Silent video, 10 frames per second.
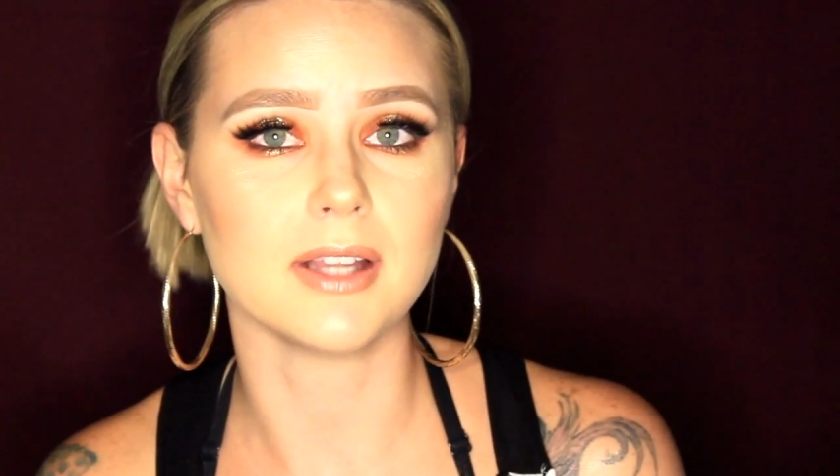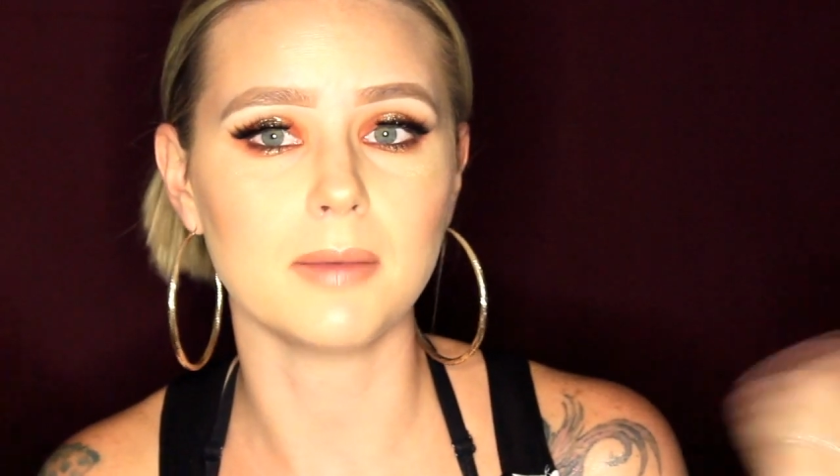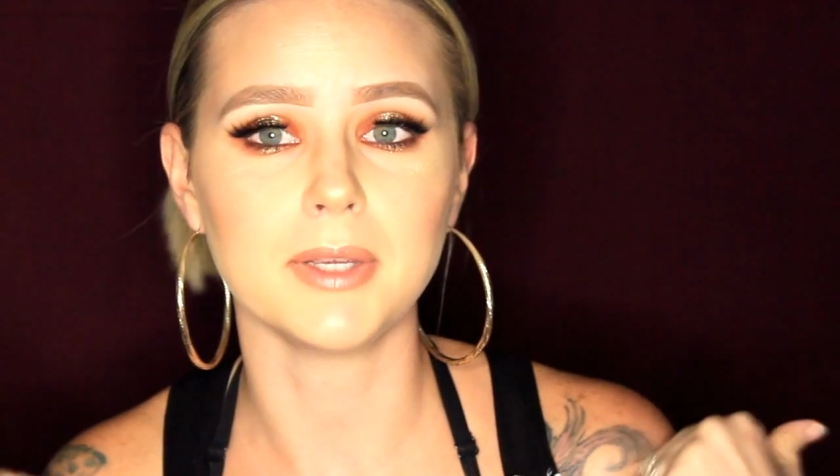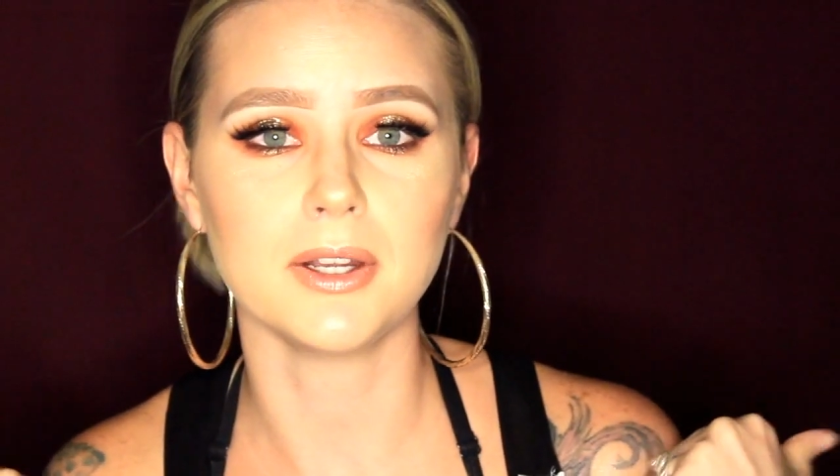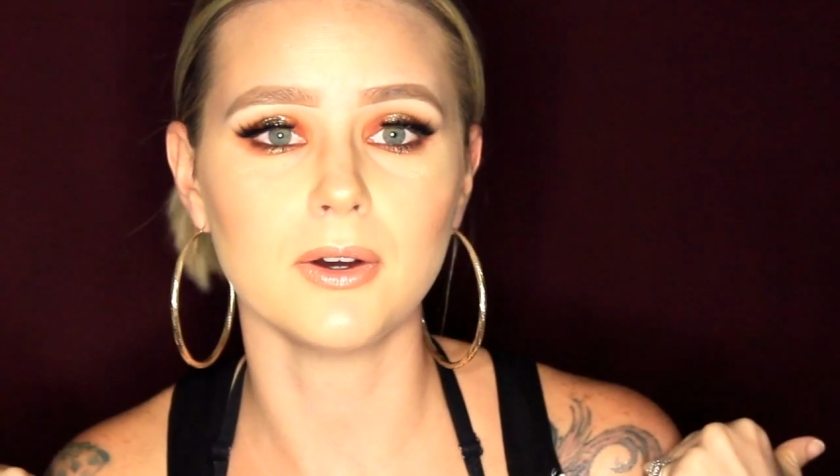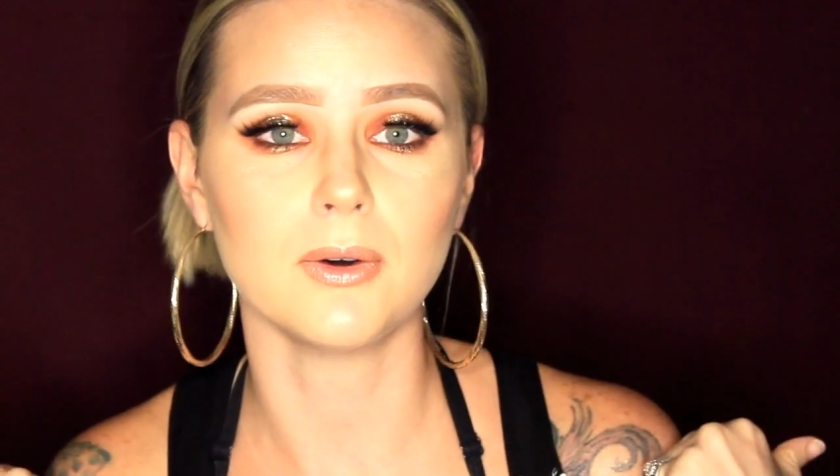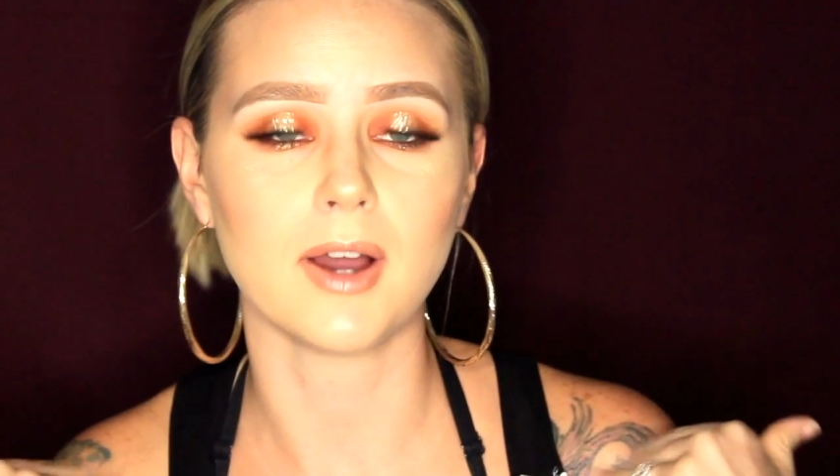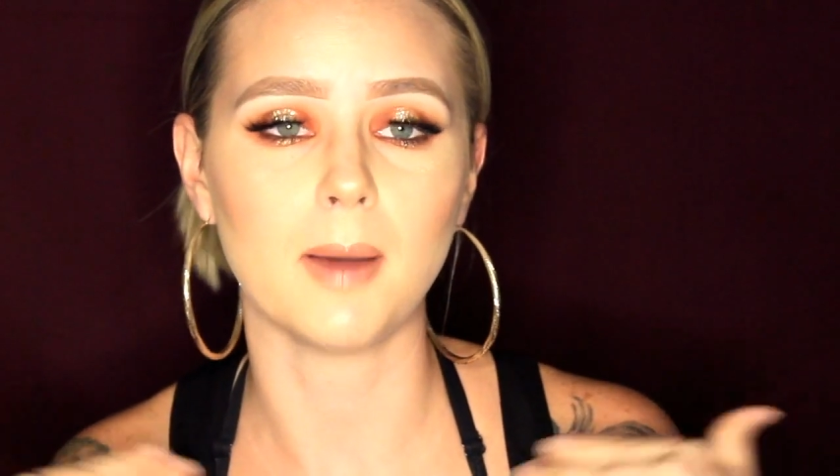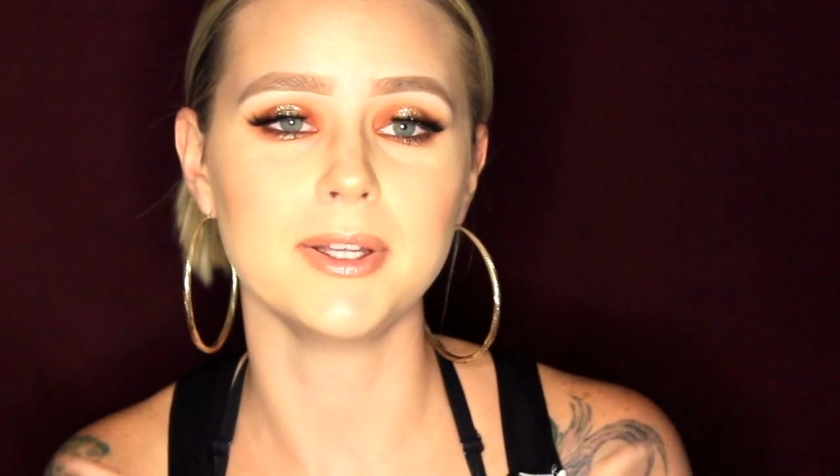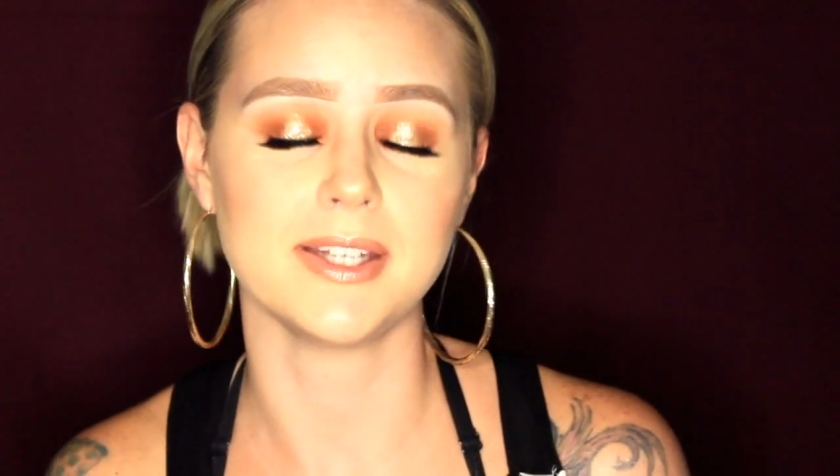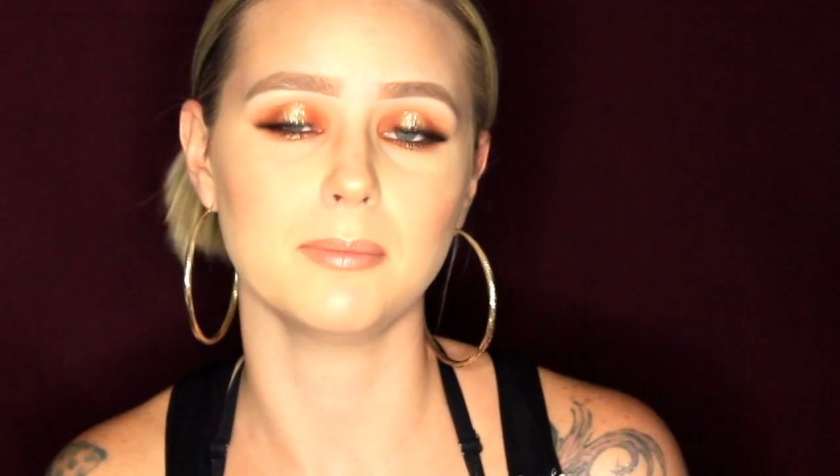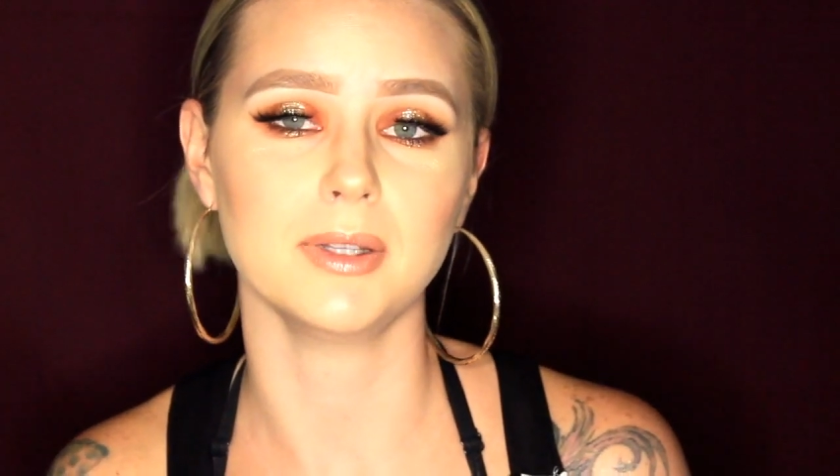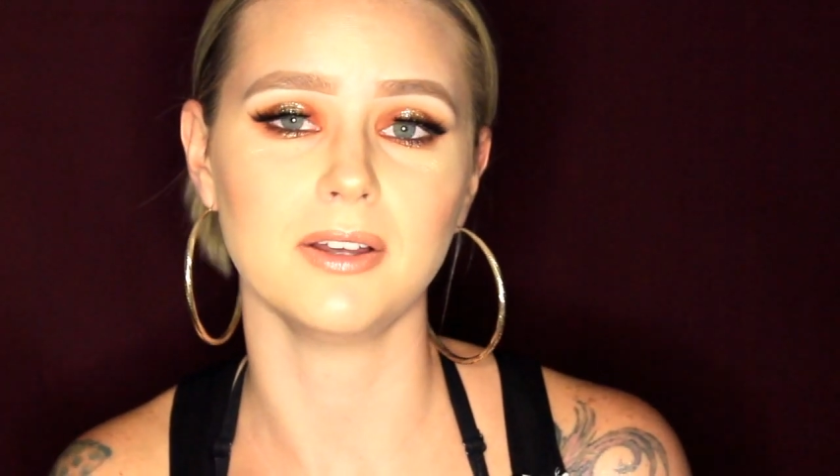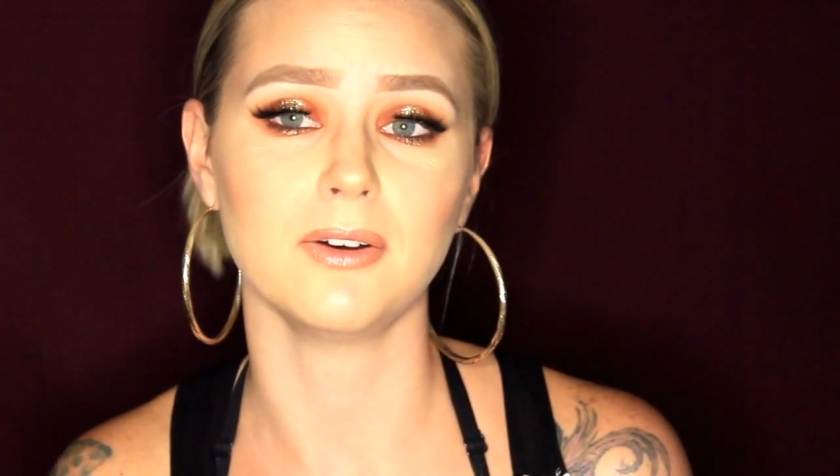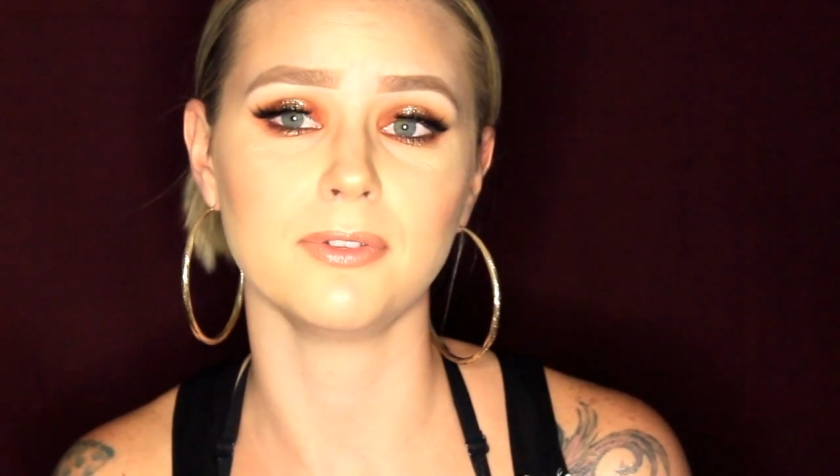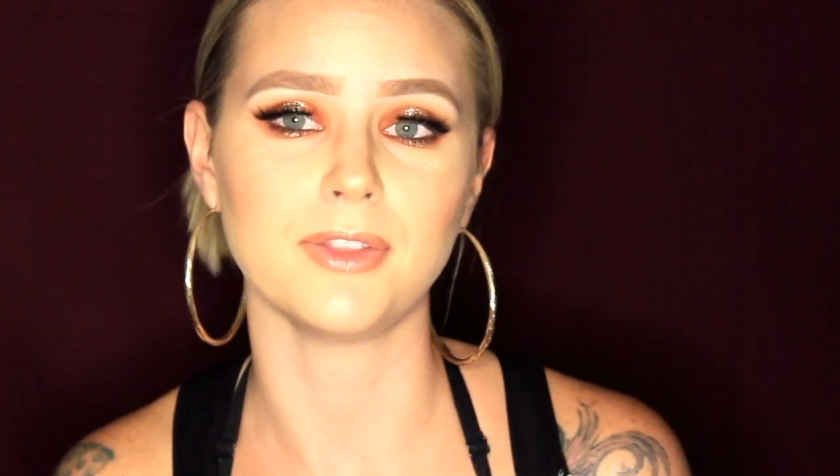let me know. Comment down below.